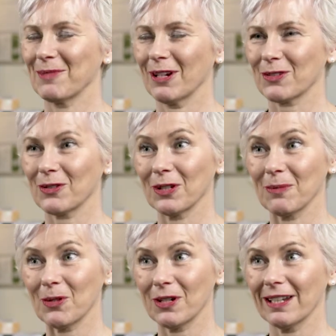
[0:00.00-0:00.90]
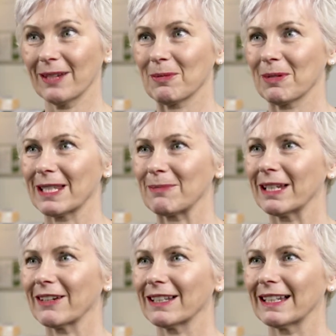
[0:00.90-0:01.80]
Dr. Aine Moran. I'm the principal
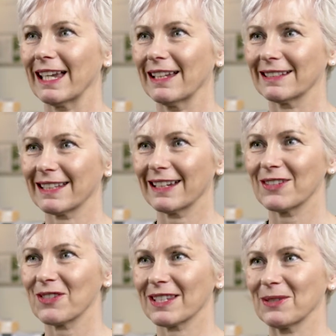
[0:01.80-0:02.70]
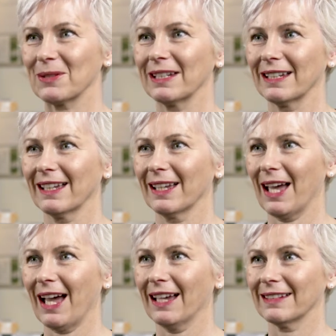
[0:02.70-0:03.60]
here at Cheile Secondary School,
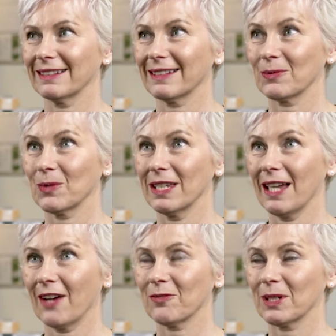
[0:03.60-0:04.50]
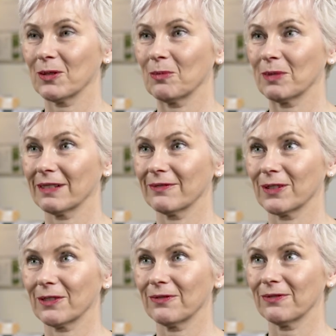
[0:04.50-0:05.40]
and we have been open
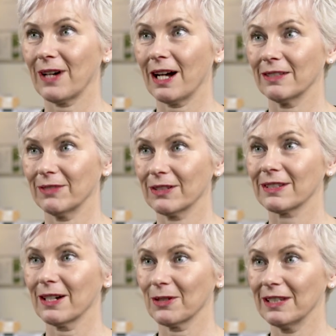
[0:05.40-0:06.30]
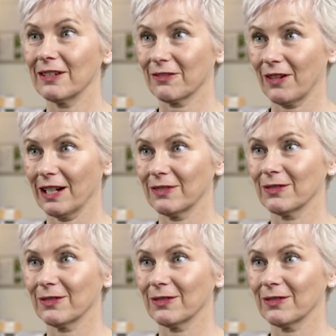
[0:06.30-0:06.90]
for 5 years now, in year 5.